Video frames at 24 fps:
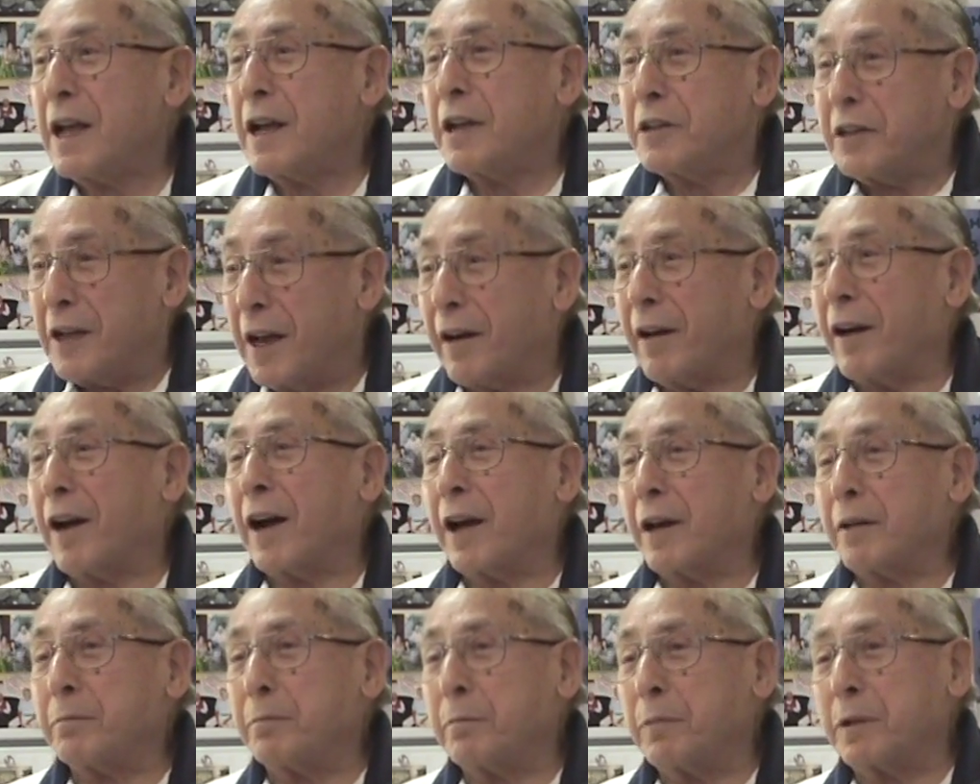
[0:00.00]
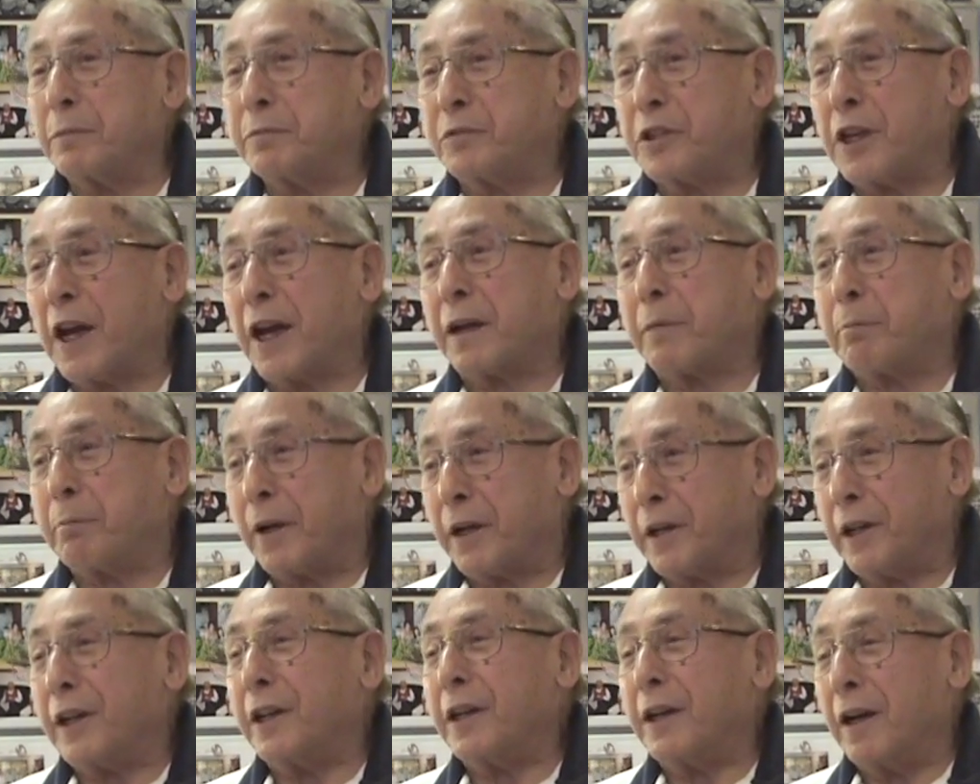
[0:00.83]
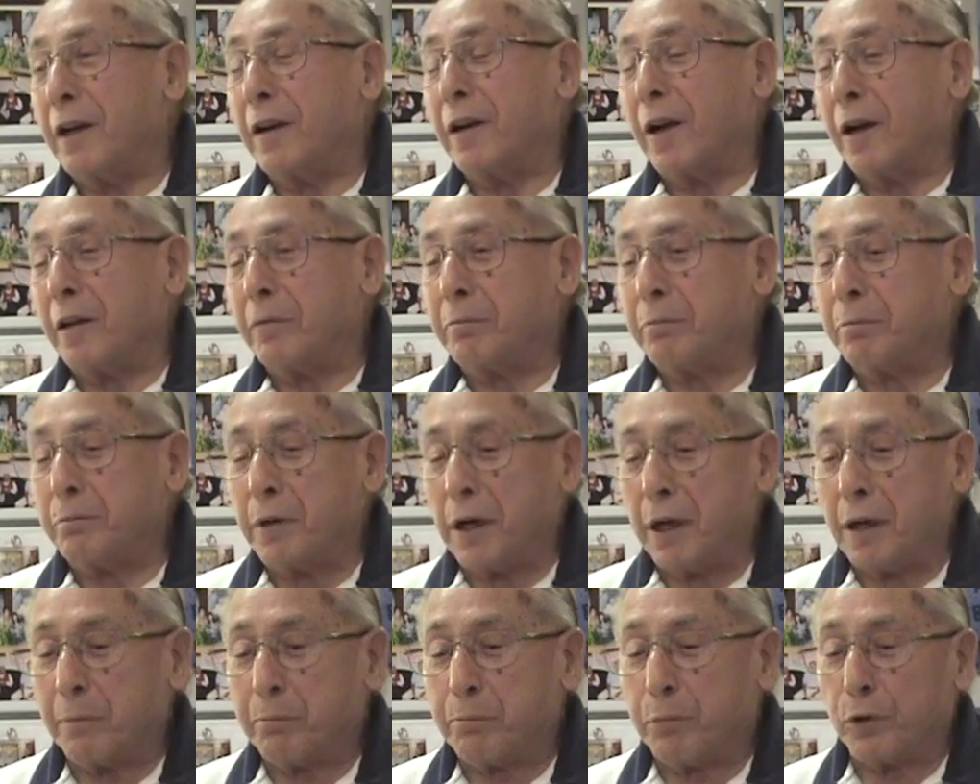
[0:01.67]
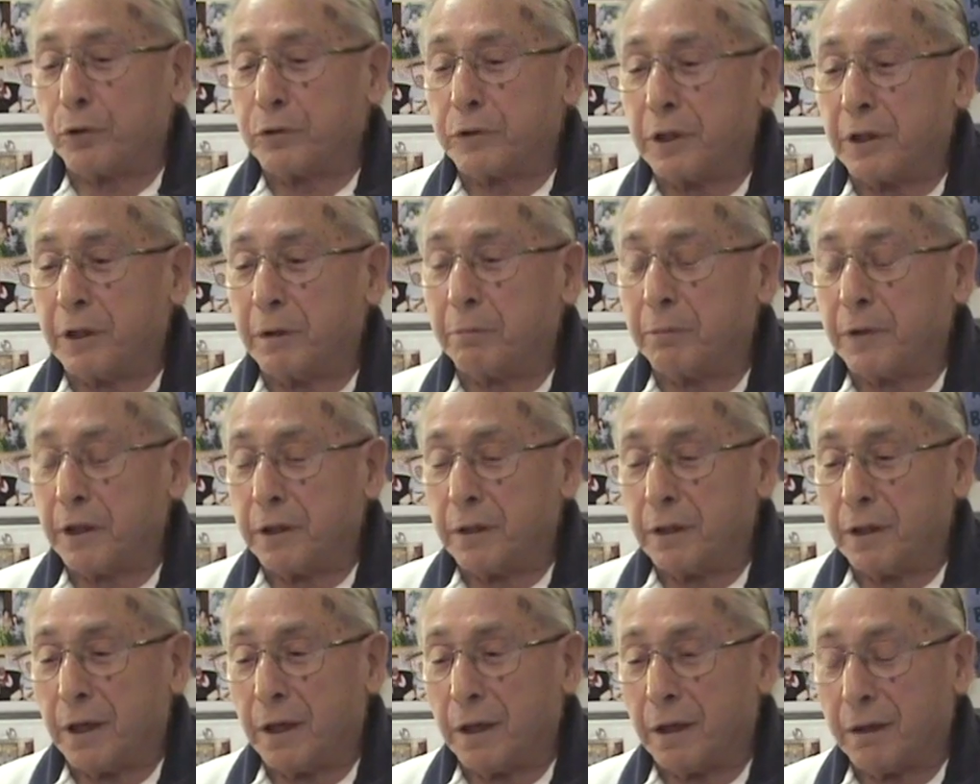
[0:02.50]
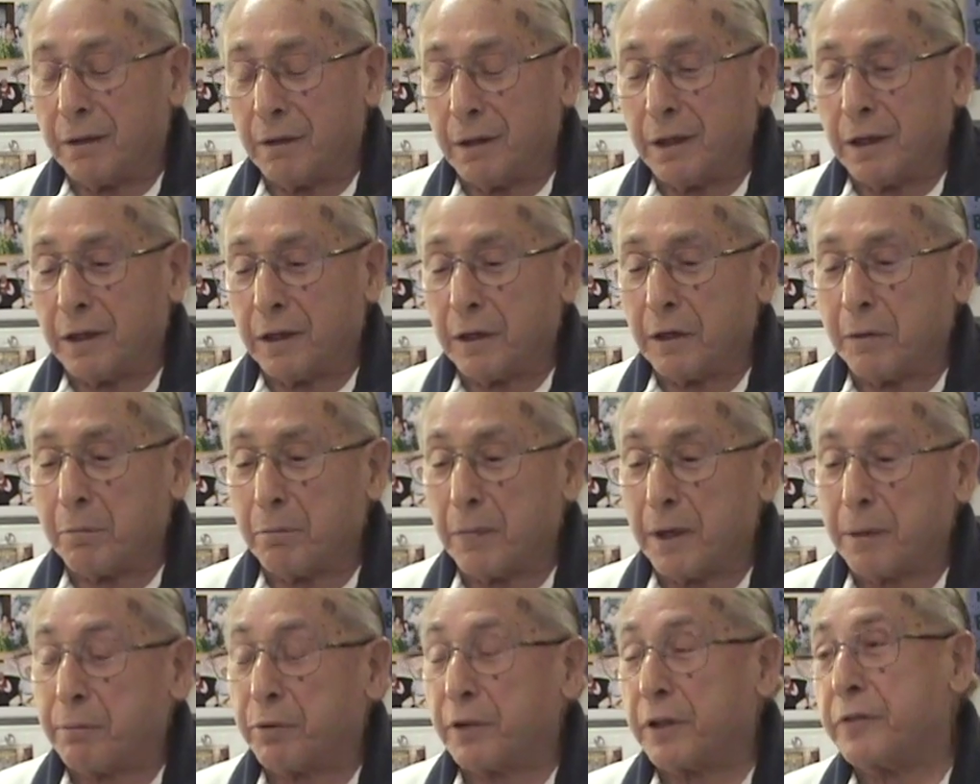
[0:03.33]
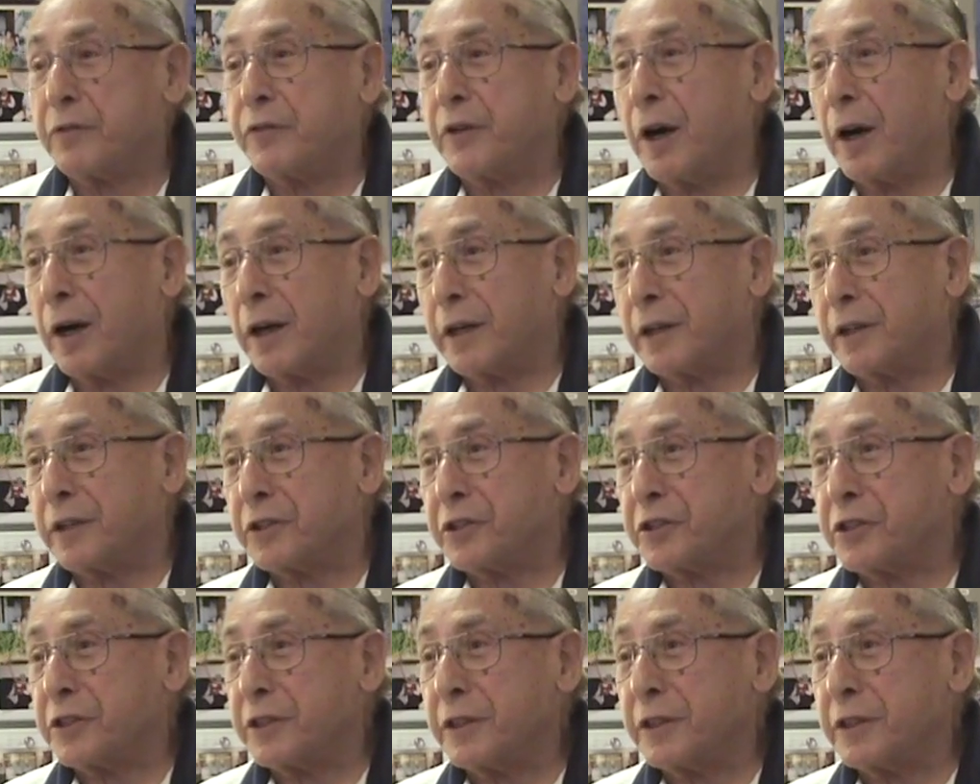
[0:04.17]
Yeah, Jack Benny, yeah. I booked him in the Maple Leaf Gardens.